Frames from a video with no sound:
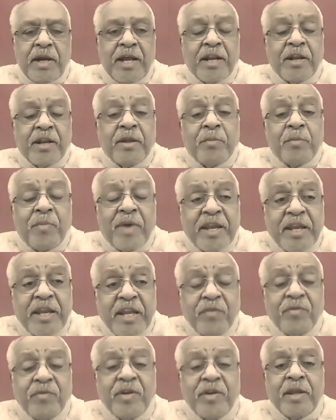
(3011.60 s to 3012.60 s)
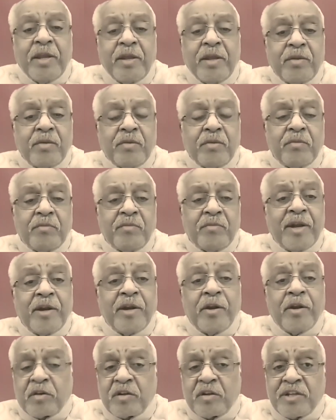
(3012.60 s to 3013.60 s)
And by evening,
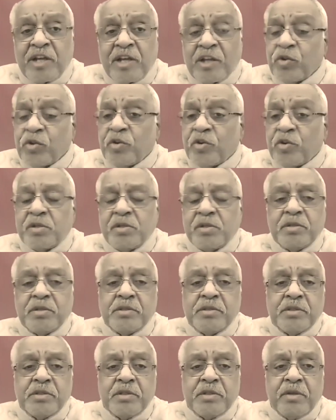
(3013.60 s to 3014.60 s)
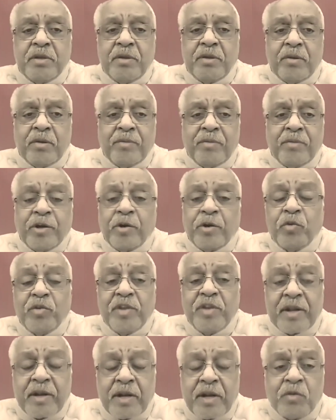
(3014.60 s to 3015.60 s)
when Dr. Santosh went to
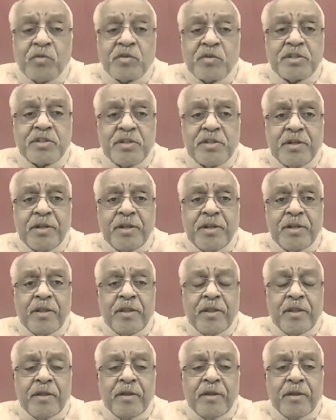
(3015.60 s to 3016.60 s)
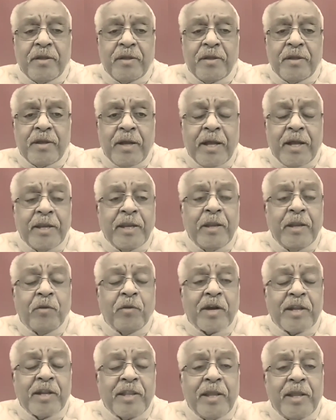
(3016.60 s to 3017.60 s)
do the rounds, and he
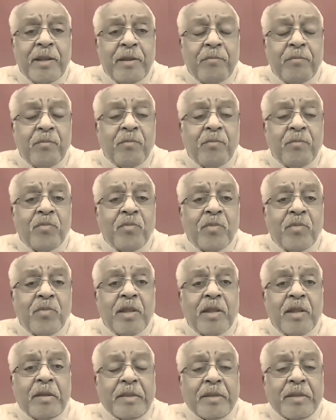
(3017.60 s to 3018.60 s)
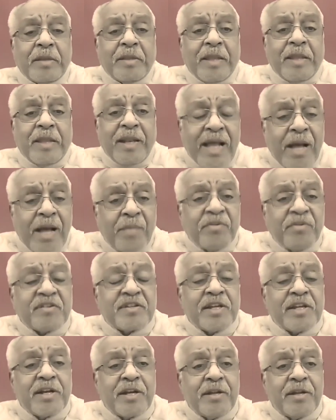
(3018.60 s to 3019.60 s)
looked at the lab
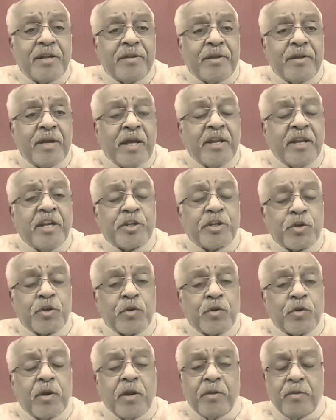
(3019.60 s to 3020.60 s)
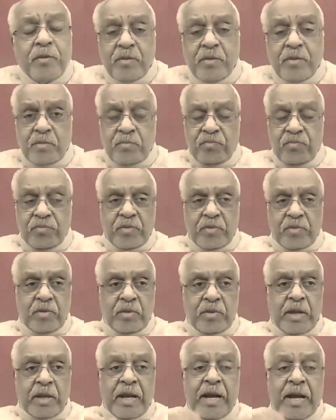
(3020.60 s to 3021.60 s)
result, and it showed
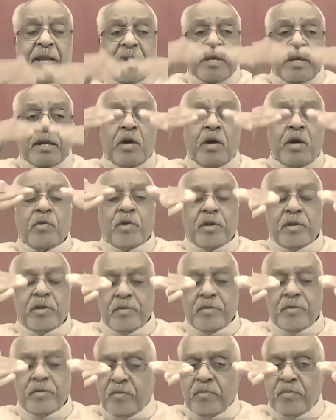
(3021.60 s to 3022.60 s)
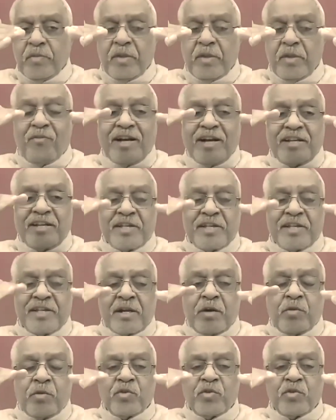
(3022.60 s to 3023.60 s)
high count. The white
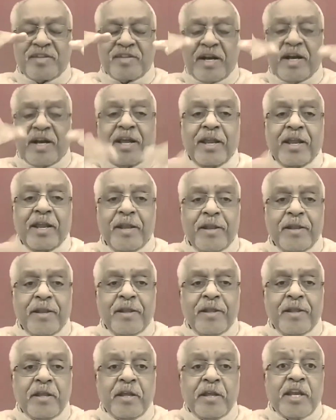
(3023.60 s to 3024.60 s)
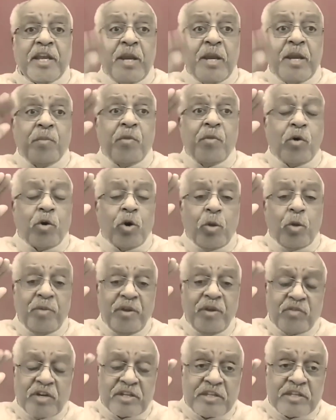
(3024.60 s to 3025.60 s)
cell count was high.
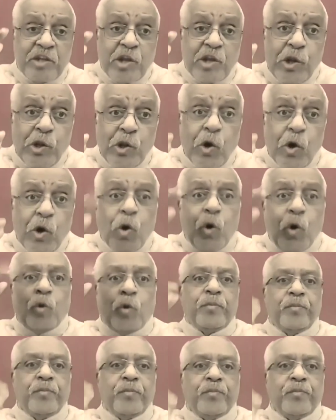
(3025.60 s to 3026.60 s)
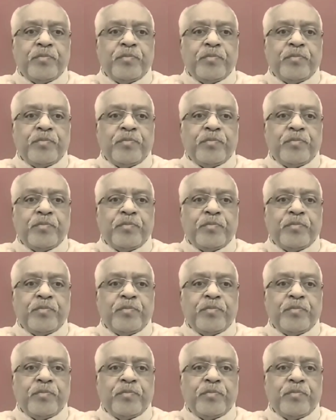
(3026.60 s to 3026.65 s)
Hemoglobin was low.